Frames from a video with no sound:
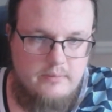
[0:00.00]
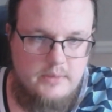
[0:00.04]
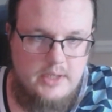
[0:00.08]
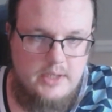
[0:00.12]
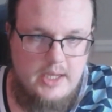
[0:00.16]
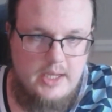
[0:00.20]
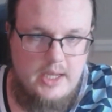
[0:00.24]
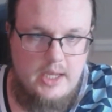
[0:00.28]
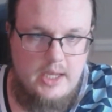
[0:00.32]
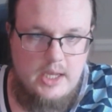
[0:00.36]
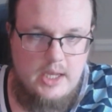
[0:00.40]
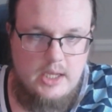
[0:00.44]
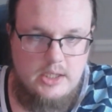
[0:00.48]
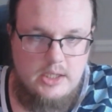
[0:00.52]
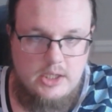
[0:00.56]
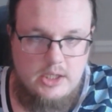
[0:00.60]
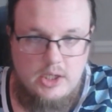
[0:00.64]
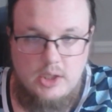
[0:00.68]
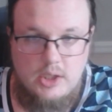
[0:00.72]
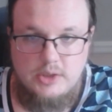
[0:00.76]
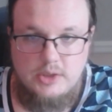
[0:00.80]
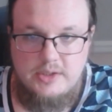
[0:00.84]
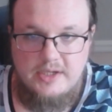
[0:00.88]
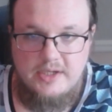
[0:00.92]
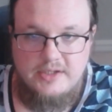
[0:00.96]
and it
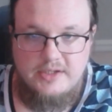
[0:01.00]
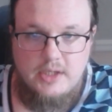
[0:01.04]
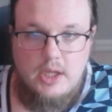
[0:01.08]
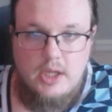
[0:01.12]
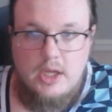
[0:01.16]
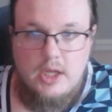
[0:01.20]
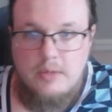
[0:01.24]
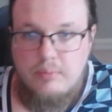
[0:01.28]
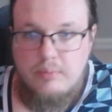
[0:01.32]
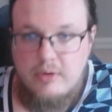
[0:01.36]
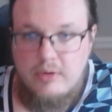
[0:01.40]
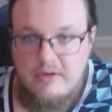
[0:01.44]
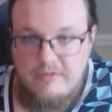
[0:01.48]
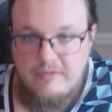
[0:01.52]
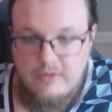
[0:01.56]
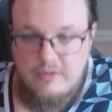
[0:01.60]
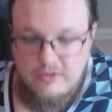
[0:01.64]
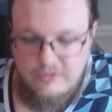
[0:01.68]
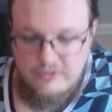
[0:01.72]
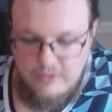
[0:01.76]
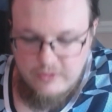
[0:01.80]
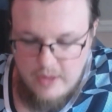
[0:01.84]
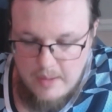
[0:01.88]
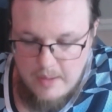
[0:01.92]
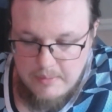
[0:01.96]
also has a lot of previews
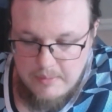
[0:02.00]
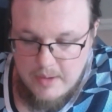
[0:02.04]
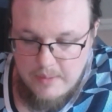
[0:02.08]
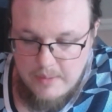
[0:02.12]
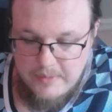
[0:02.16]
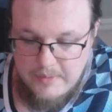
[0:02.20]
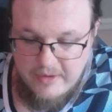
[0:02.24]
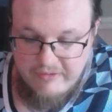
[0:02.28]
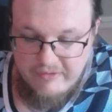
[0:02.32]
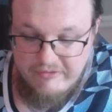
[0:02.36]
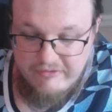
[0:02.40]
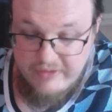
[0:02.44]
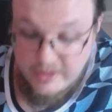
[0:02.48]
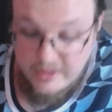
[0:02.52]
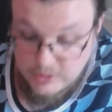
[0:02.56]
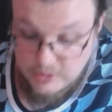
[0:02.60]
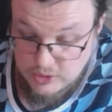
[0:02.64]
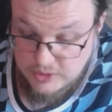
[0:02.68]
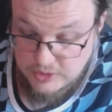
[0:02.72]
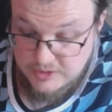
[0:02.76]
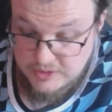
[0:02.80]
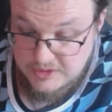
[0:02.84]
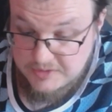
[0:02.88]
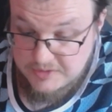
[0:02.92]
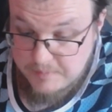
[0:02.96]
for the upcoming
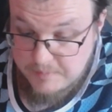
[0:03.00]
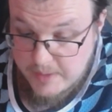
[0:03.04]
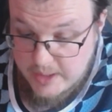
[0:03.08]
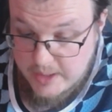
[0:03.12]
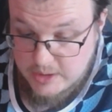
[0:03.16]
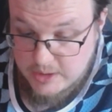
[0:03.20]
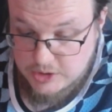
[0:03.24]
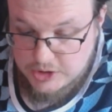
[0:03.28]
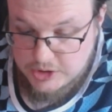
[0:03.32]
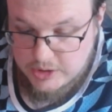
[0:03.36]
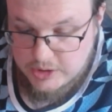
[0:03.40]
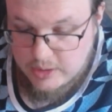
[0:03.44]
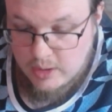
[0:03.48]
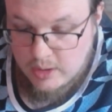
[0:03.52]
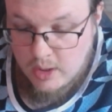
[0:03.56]
Avengers expansion.